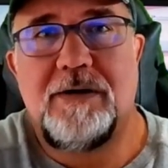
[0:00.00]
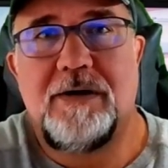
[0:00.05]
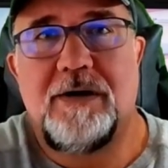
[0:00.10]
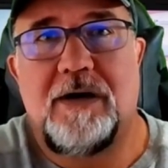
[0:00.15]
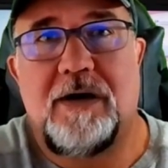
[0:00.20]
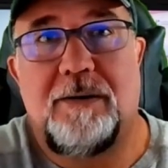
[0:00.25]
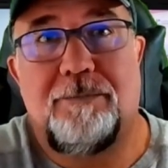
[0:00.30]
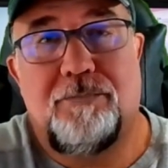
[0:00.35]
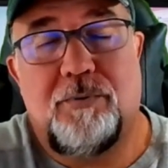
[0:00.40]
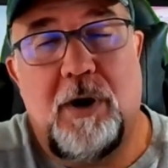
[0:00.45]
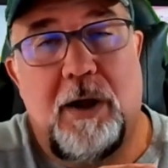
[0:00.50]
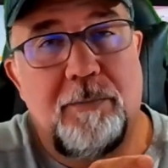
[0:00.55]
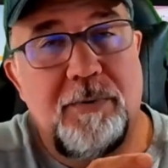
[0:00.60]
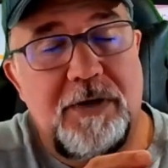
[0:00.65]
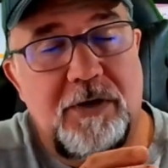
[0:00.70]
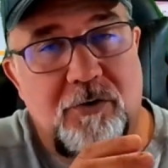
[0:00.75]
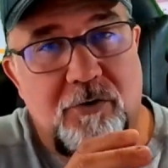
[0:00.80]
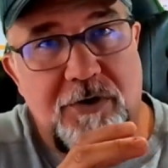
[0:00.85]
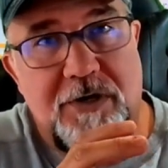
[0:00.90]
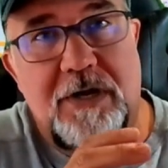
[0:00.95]
probably a
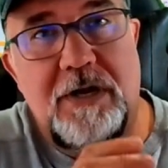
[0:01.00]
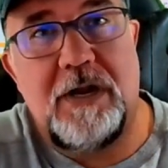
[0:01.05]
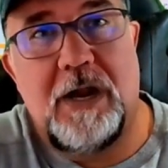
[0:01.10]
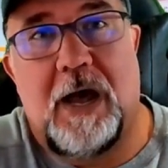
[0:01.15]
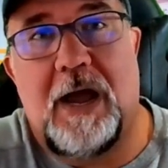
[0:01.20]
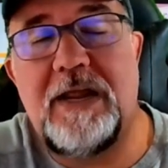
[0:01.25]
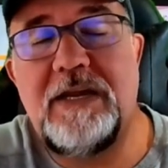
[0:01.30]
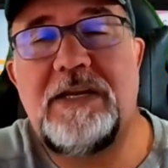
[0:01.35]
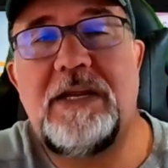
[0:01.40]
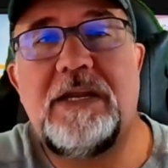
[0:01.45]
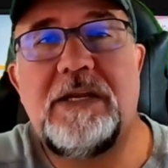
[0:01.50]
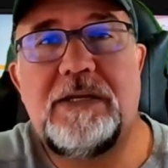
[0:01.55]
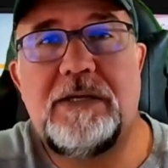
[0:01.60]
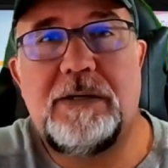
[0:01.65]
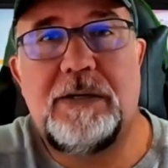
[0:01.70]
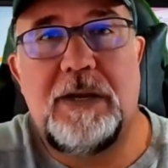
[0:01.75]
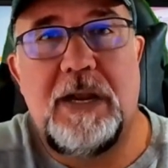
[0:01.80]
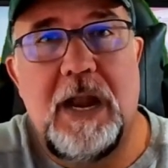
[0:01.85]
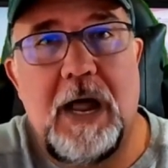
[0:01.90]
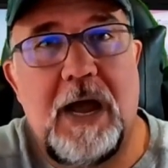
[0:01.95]
good
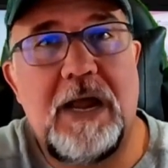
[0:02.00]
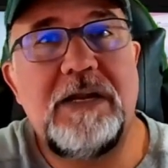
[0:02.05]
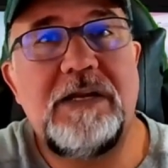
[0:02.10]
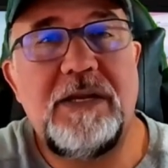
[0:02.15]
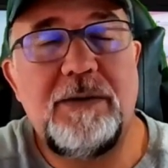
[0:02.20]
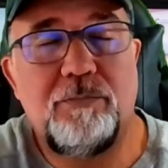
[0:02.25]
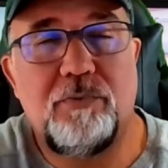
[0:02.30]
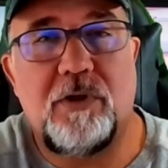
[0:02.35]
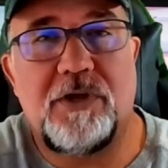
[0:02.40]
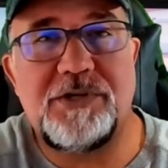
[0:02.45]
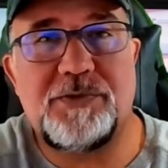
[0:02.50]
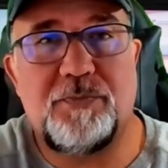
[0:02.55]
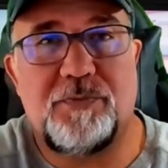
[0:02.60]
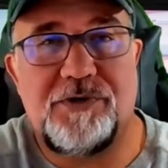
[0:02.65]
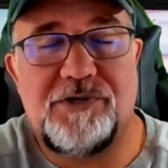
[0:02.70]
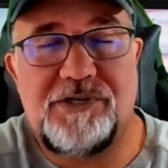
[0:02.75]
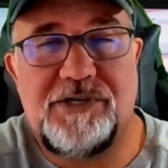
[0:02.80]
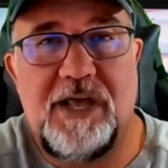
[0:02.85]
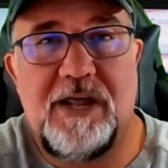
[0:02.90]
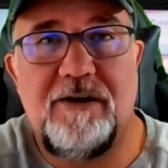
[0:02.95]

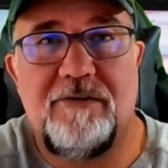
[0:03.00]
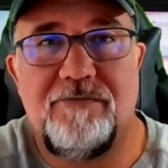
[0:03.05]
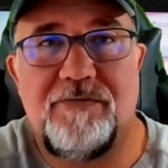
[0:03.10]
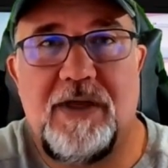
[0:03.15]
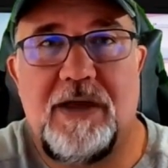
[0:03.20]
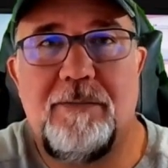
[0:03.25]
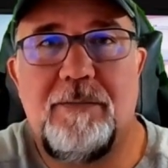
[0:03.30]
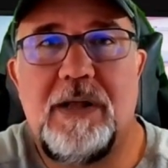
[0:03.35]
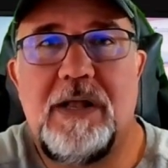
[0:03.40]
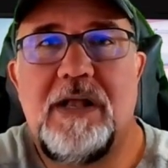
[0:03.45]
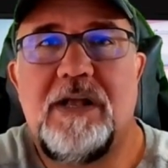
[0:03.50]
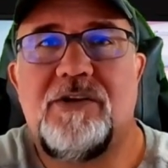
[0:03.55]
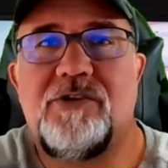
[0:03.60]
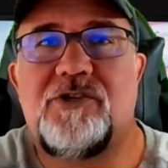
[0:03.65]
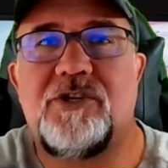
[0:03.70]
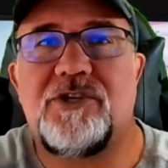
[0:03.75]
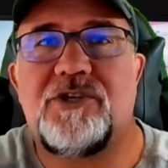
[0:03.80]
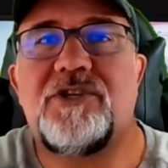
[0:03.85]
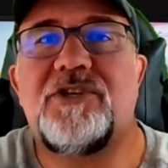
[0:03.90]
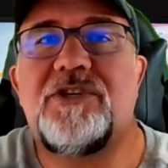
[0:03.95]
90+% of them,
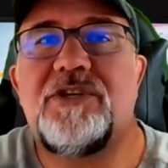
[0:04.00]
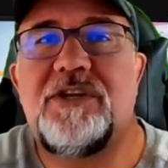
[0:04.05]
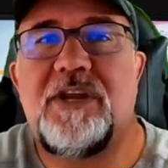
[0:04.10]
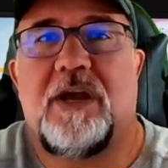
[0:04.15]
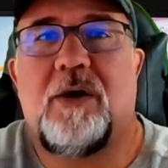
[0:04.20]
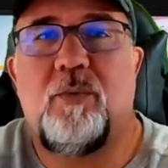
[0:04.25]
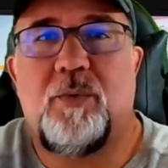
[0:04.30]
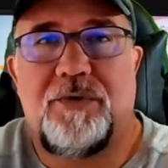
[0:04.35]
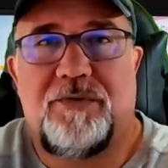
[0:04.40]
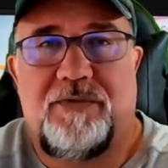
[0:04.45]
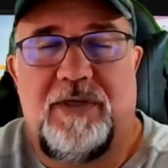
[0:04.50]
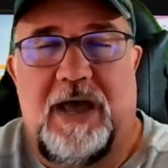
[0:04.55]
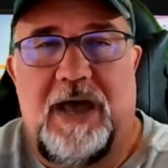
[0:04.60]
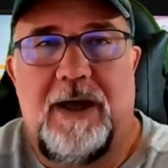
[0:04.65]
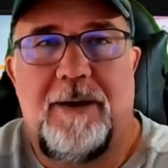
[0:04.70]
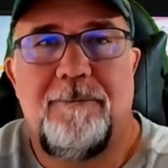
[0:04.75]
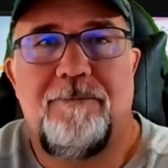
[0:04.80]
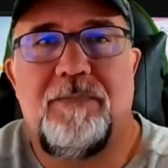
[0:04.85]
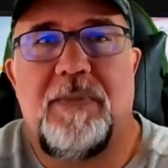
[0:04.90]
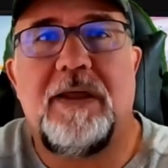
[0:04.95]
just stick with that.
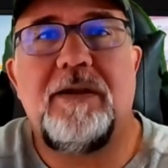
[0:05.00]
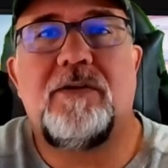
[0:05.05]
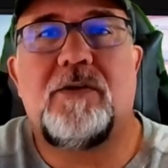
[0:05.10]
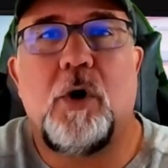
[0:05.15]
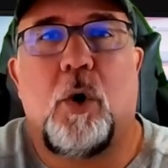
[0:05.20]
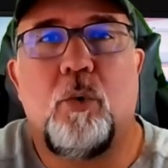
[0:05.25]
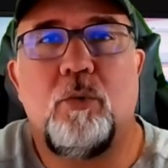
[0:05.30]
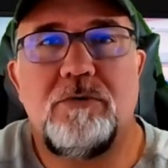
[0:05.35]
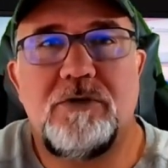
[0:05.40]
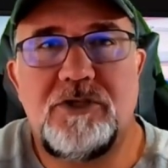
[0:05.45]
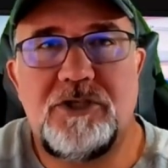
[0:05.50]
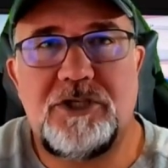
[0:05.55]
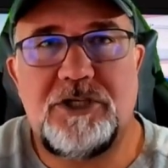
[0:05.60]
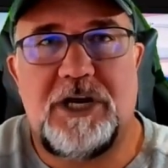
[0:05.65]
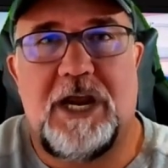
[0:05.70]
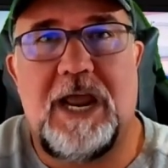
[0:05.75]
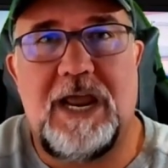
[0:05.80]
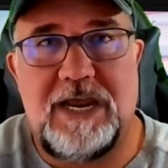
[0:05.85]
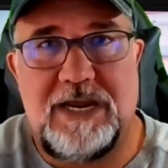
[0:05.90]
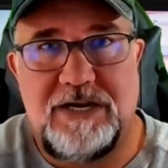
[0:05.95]
They don't
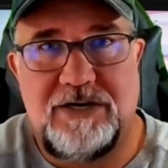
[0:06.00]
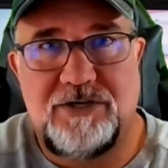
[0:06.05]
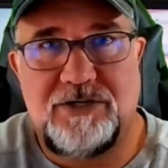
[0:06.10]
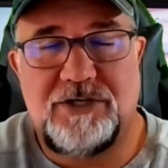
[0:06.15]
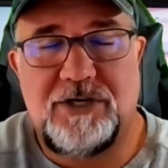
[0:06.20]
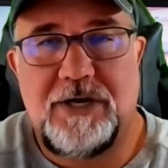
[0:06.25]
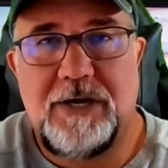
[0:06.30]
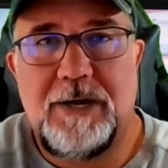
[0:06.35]
change.